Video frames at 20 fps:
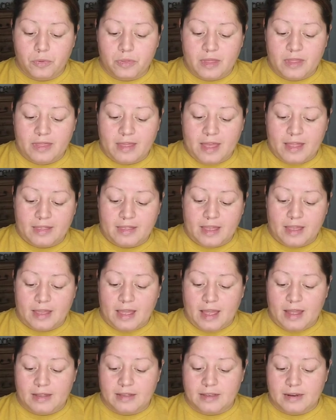than that, they
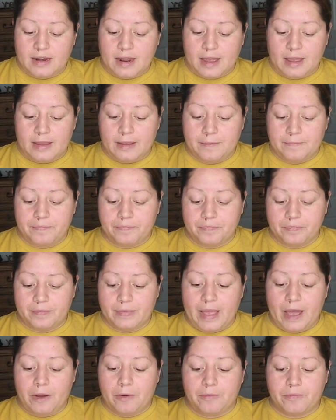can't deny it.
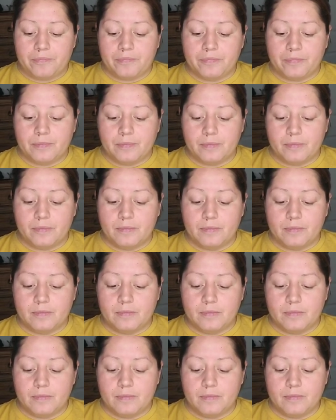Now,
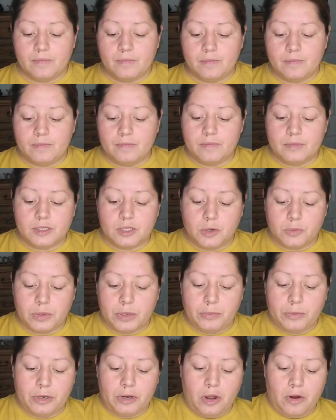so
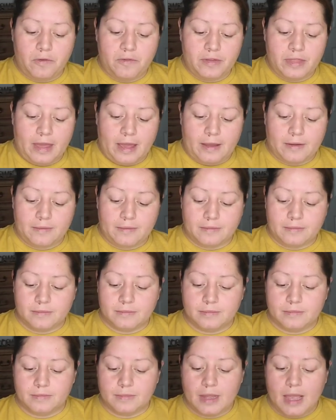we went over that.
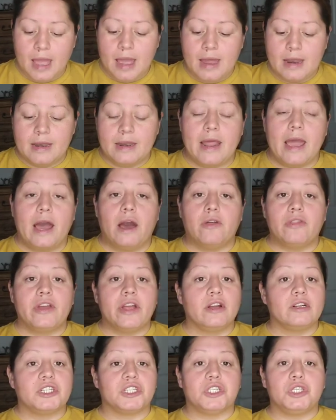Now,
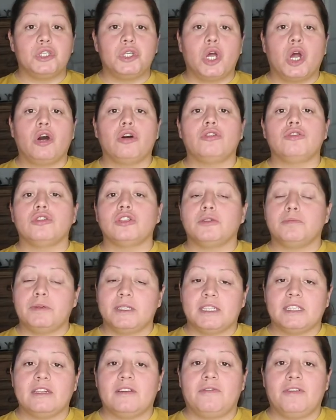there's no
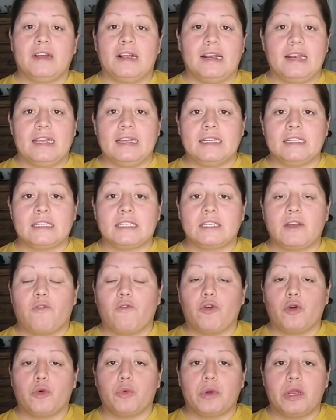specific list
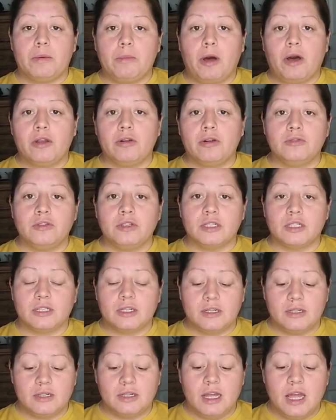for remodels.
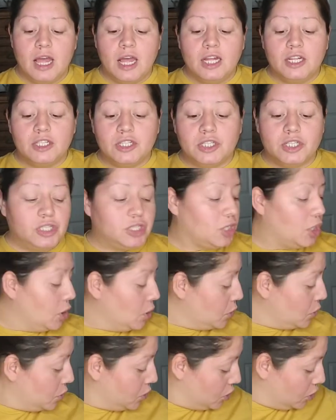
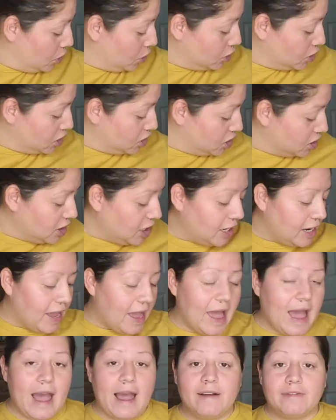So you're just going to
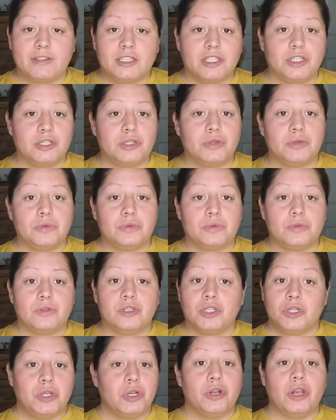have to
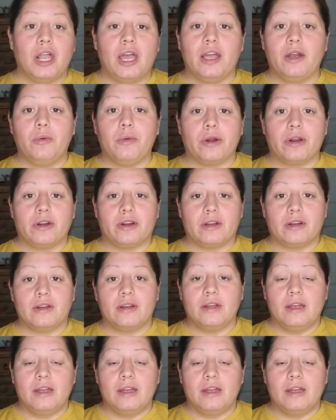do your legwork.